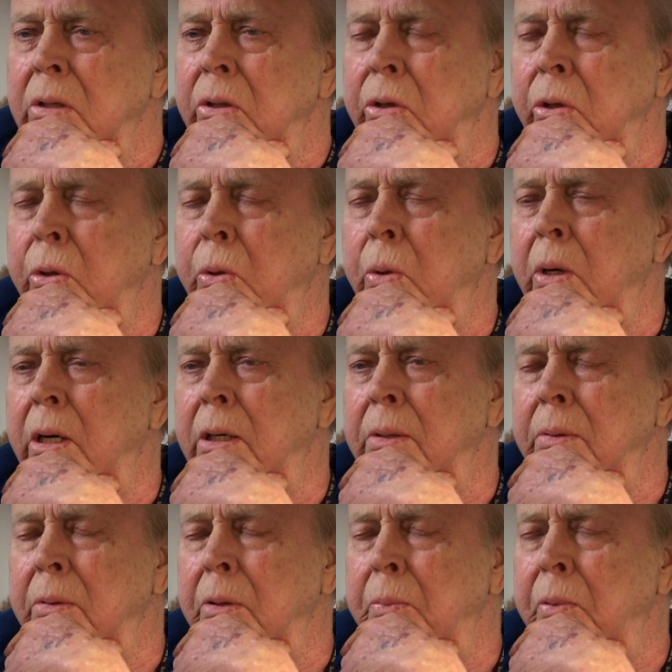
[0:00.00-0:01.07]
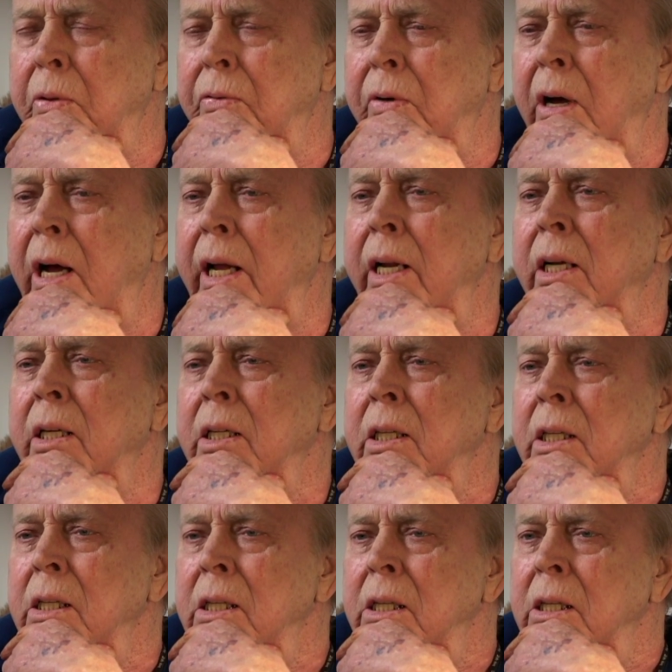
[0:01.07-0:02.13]
to uh, uh provide
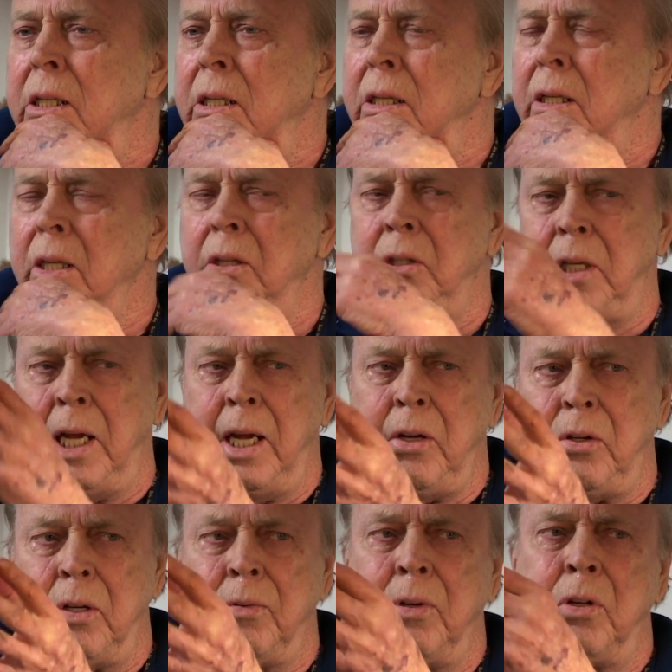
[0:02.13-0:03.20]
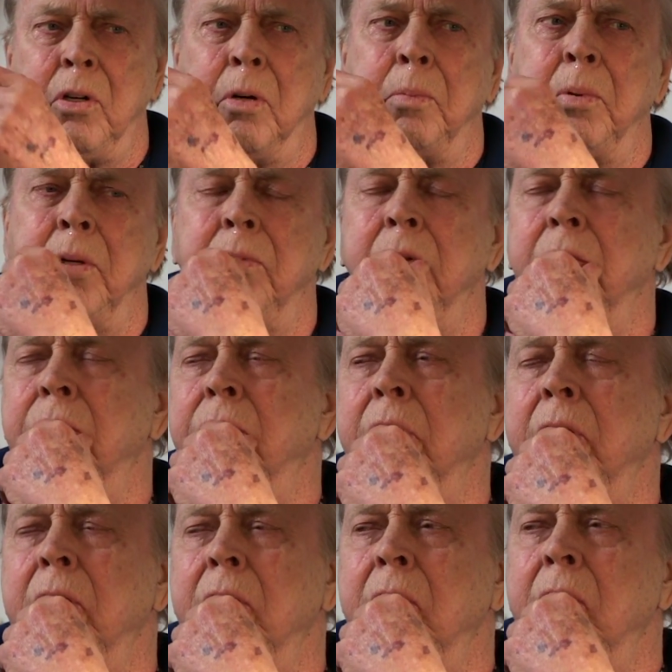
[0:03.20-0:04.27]
a little taste of interpretive history
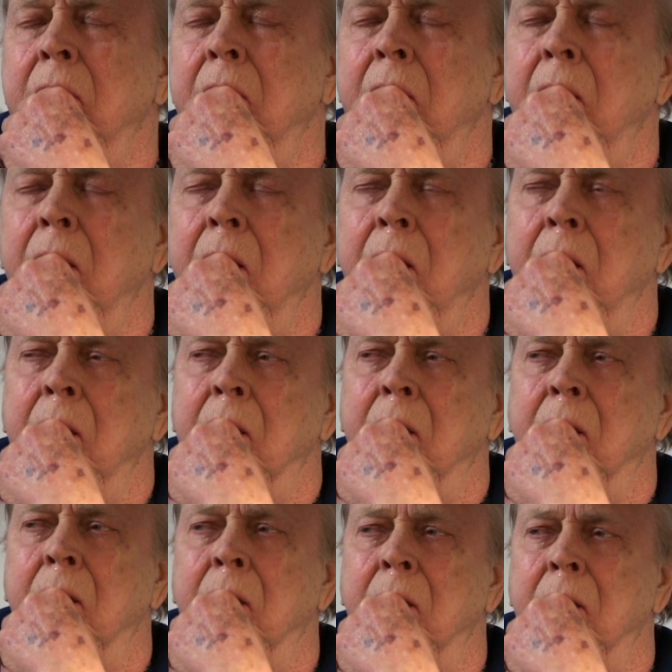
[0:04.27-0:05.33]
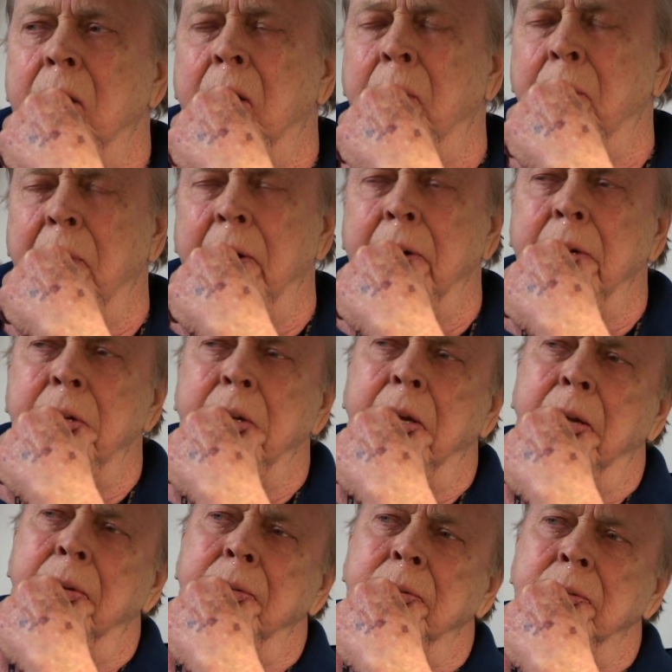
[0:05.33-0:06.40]
uh, around the
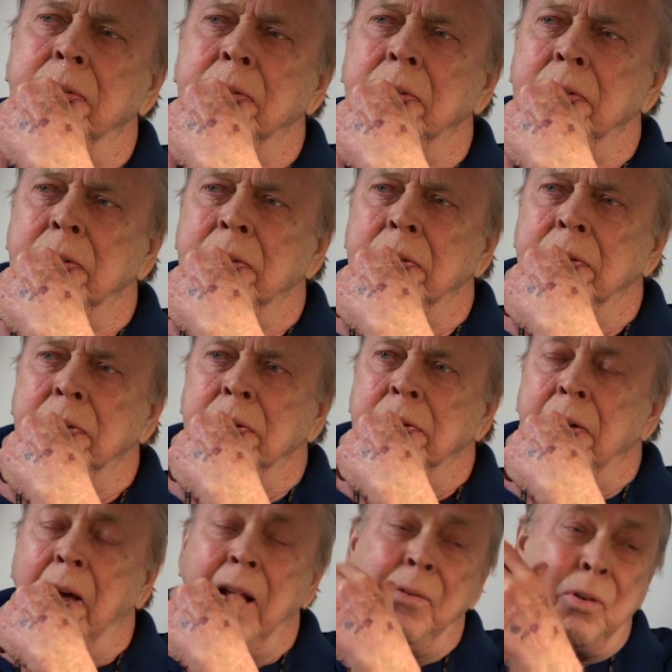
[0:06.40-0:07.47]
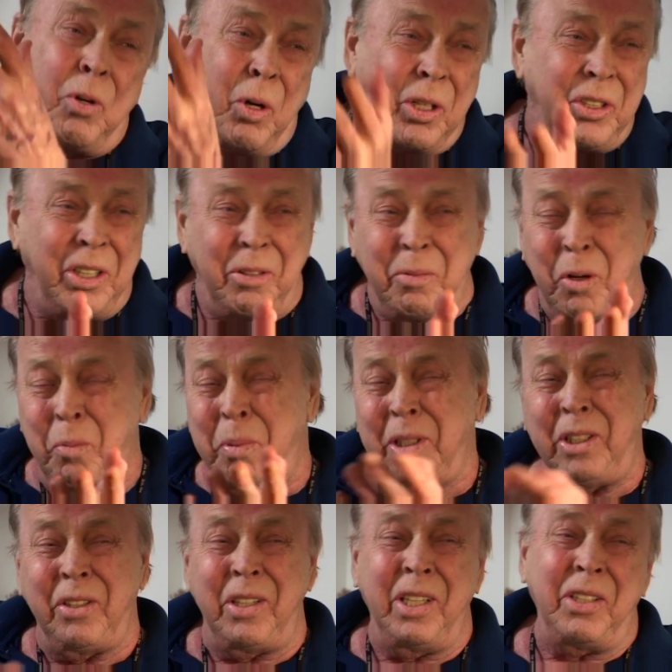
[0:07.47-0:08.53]
town. And of course, there are a whole
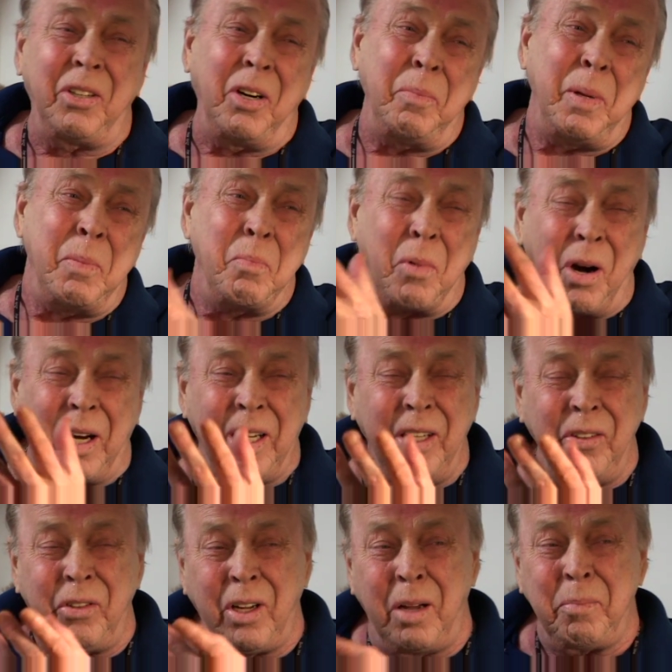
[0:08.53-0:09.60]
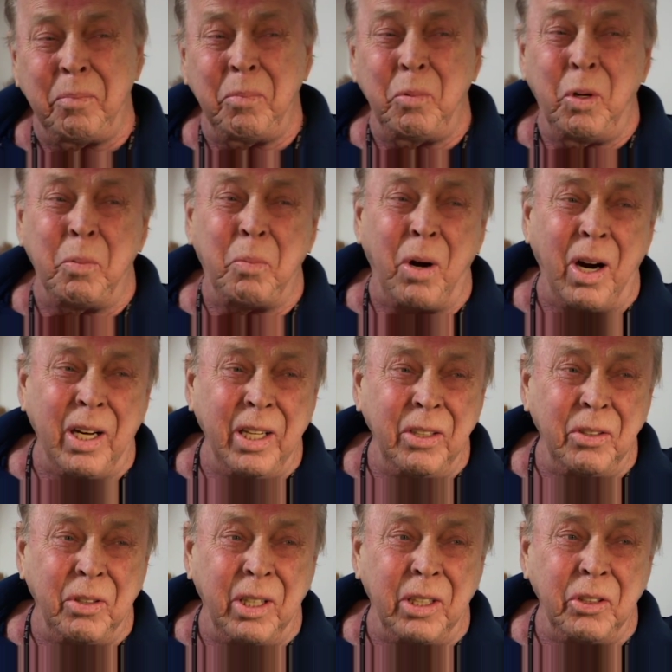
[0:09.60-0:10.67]
bunch of things. There ought to be markings up, more
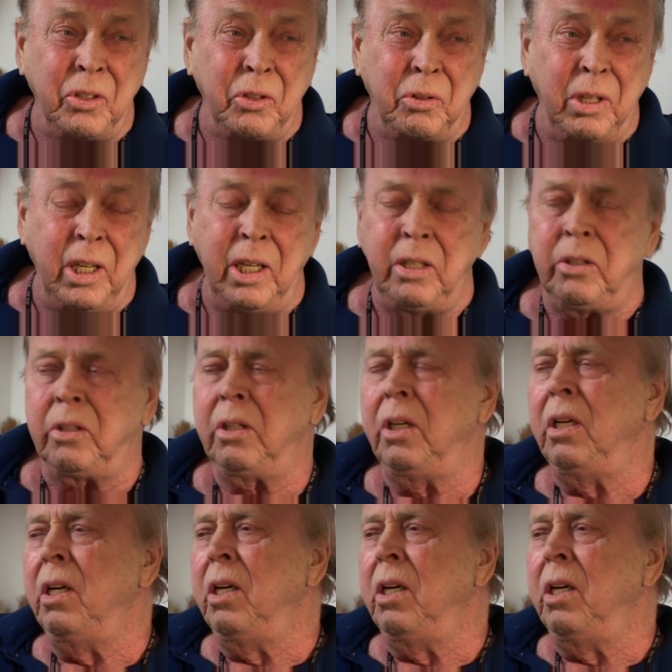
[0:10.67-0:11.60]
markings on our streets,